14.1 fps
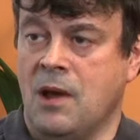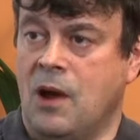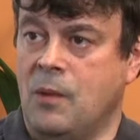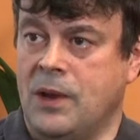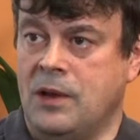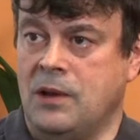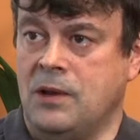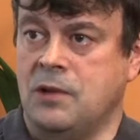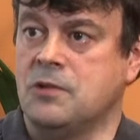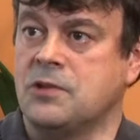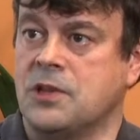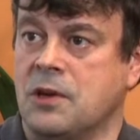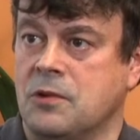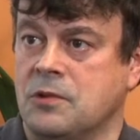and we can
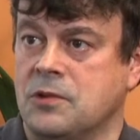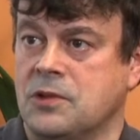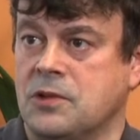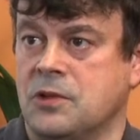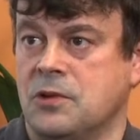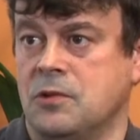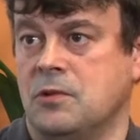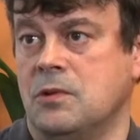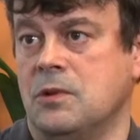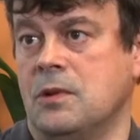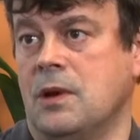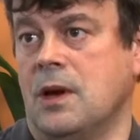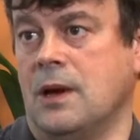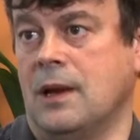use those to
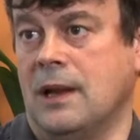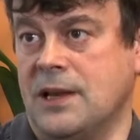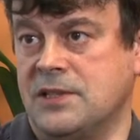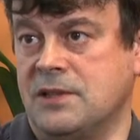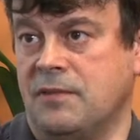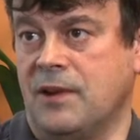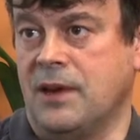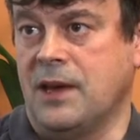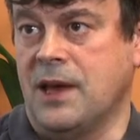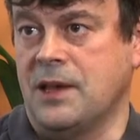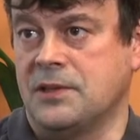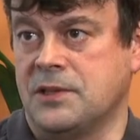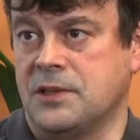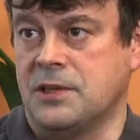classify
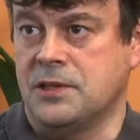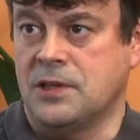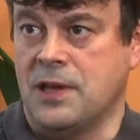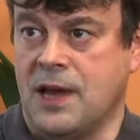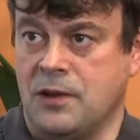cancers